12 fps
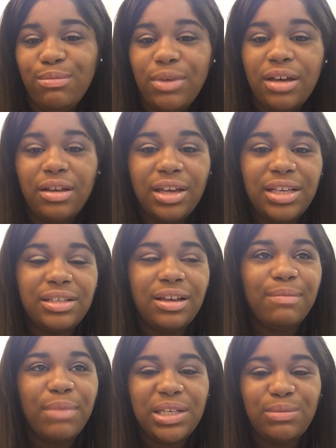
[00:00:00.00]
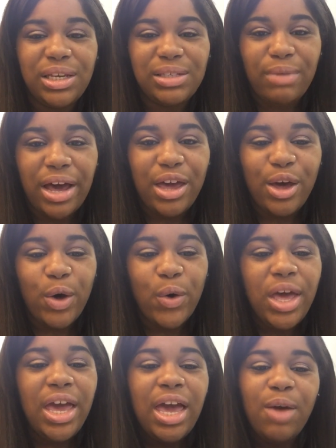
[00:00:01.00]
MySpace bio,
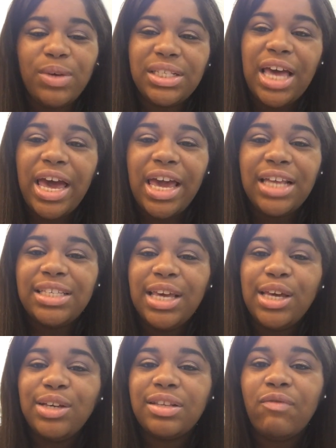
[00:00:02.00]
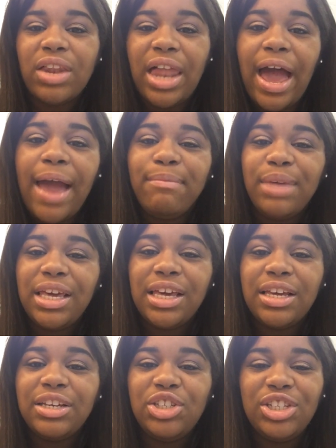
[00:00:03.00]
and was like, "Tales of a lying."
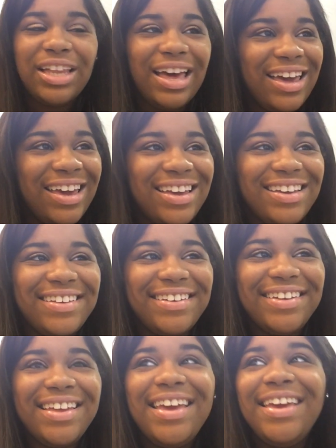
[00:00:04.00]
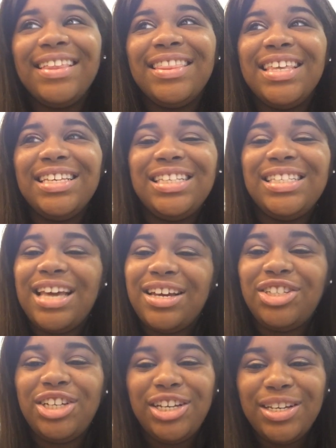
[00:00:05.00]
Like, "This is how
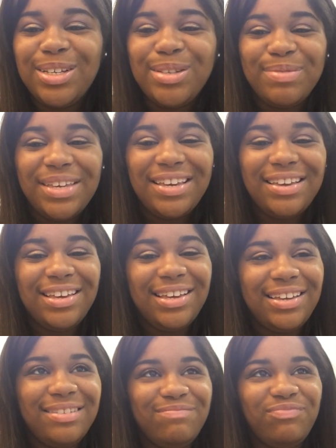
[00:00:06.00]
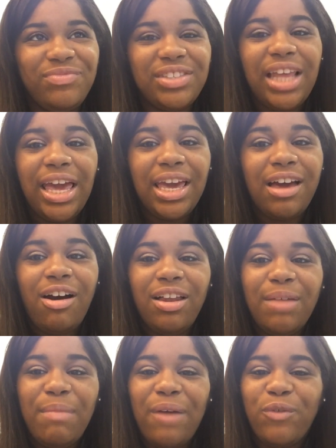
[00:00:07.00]
she do me." Like,
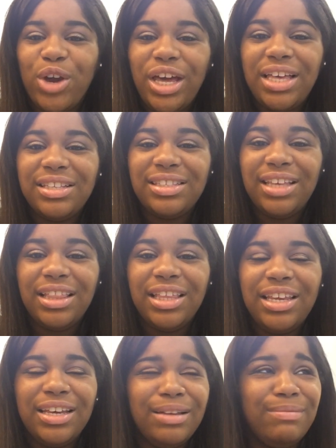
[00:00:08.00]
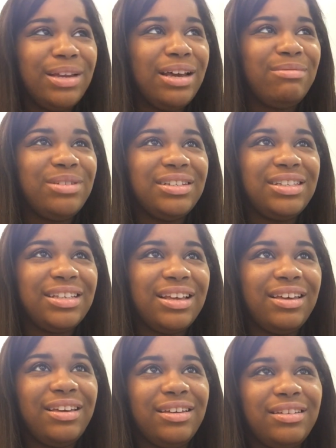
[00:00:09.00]
calling my friends, telling them, but I'm just
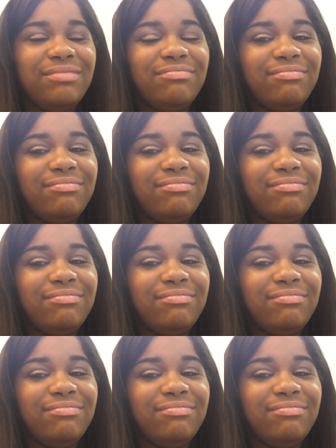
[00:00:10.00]
like,